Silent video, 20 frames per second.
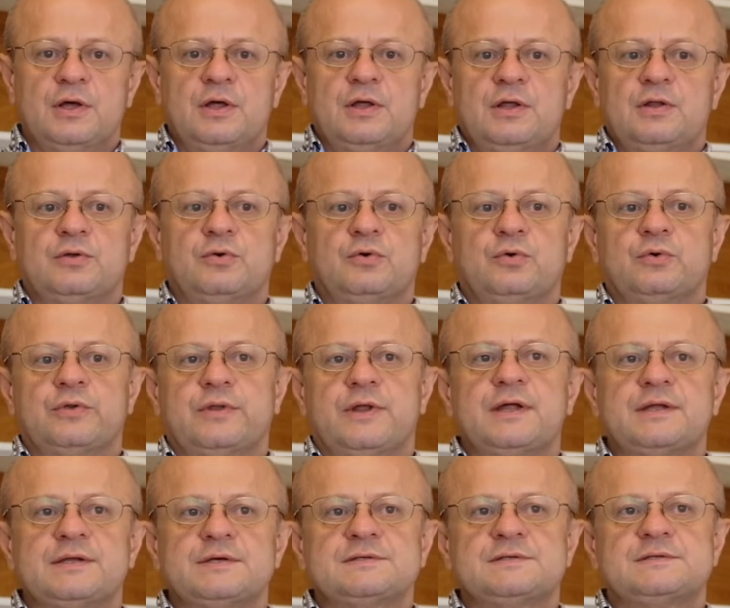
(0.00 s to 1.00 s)
So that
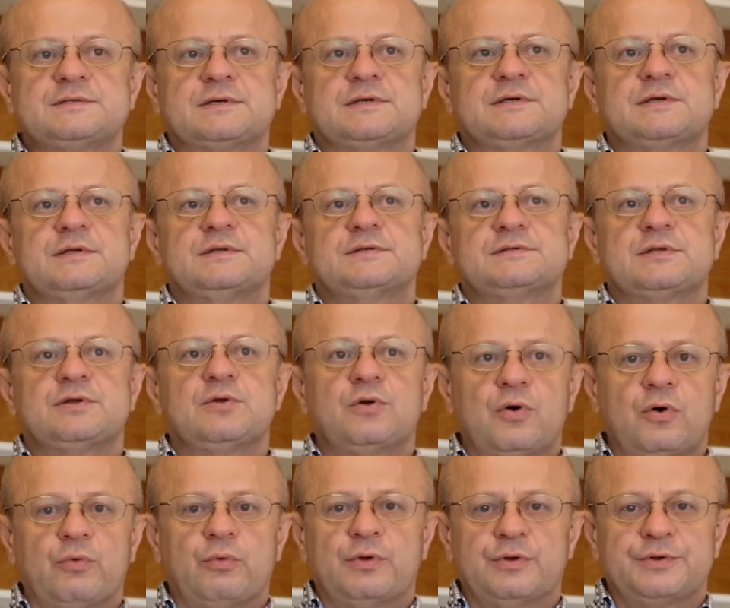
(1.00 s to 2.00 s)
is the
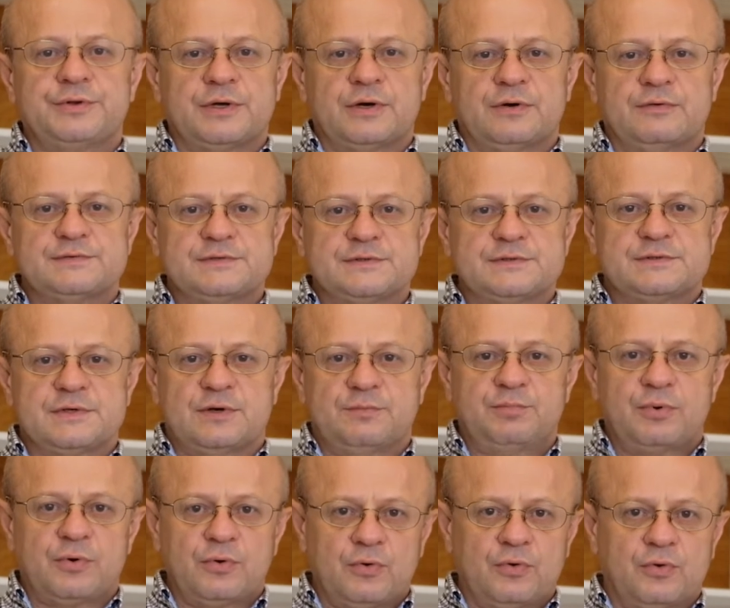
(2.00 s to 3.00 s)
novelty of this
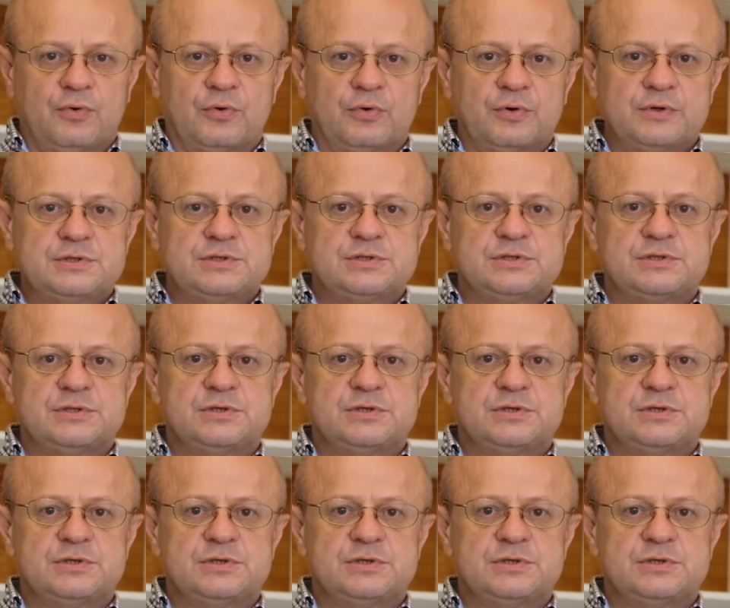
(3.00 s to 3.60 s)
approach,